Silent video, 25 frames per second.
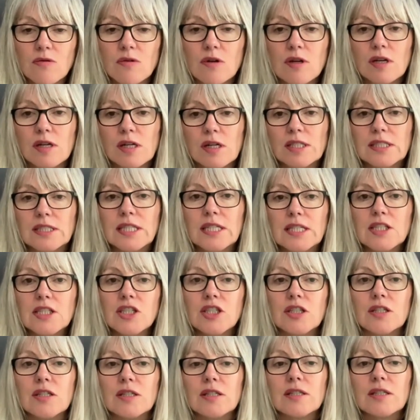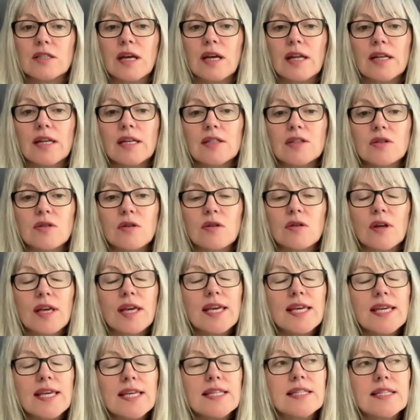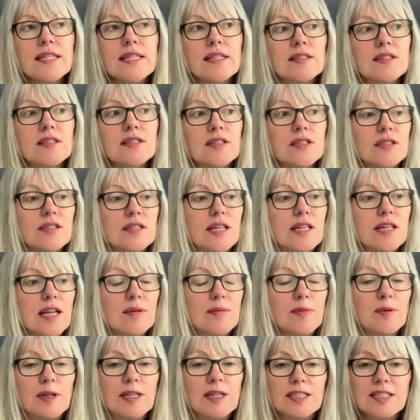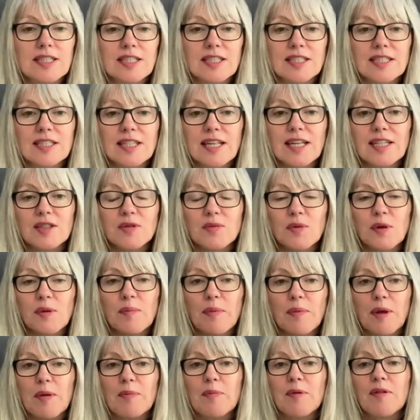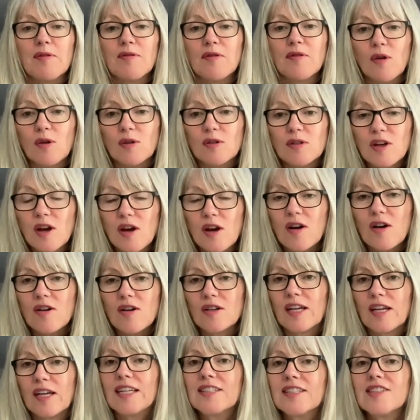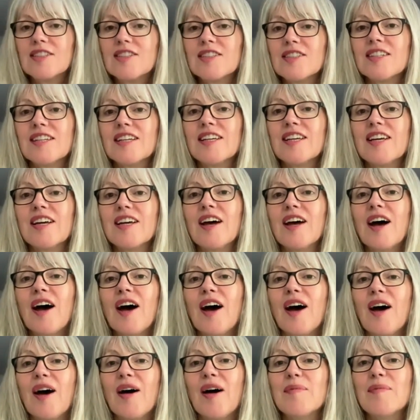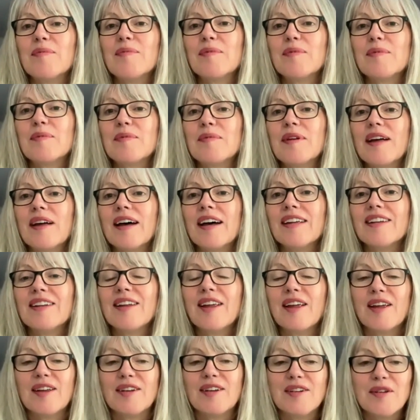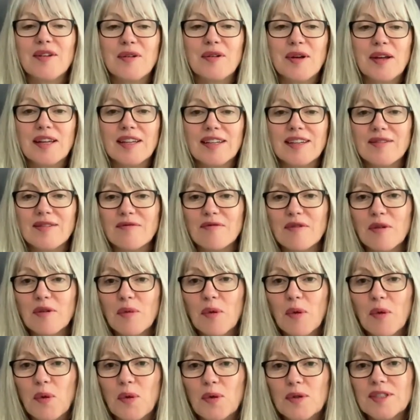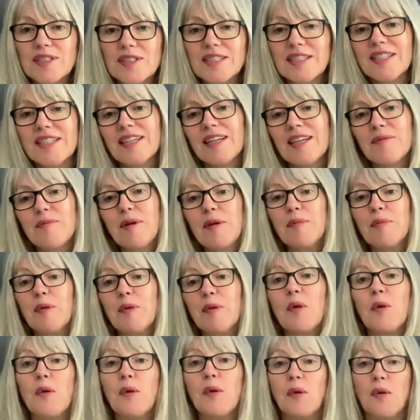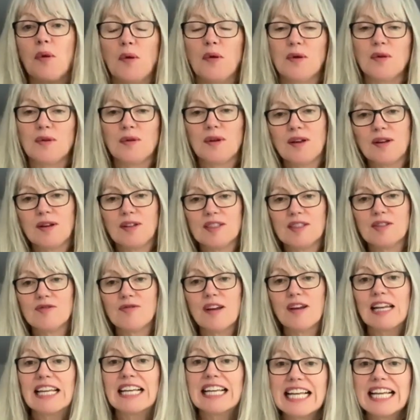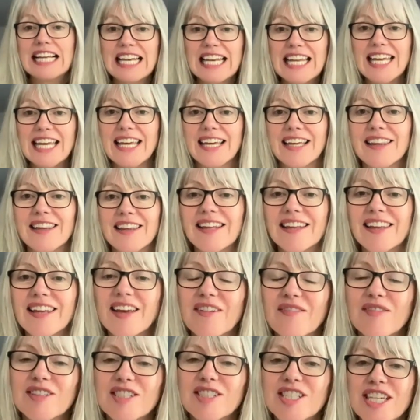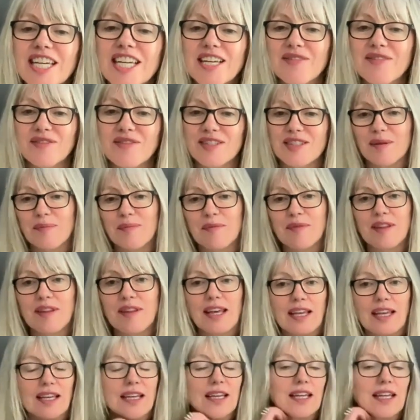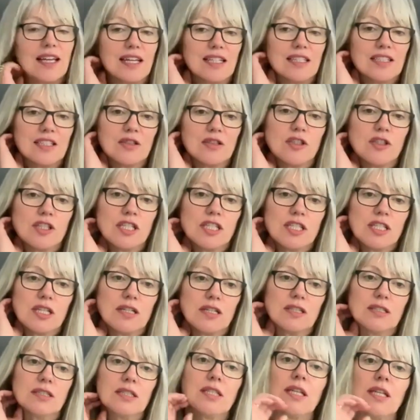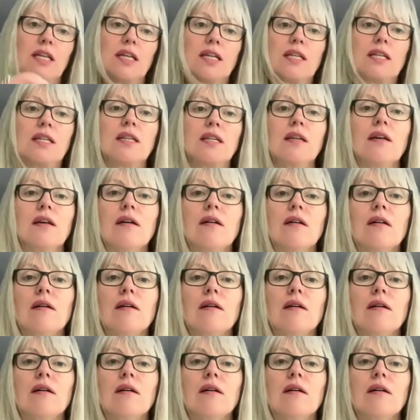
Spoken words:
organisation. And it's easier to celebrate success when people have got targets and you can reward people, or it's really clear that they've achieved something. So she's asking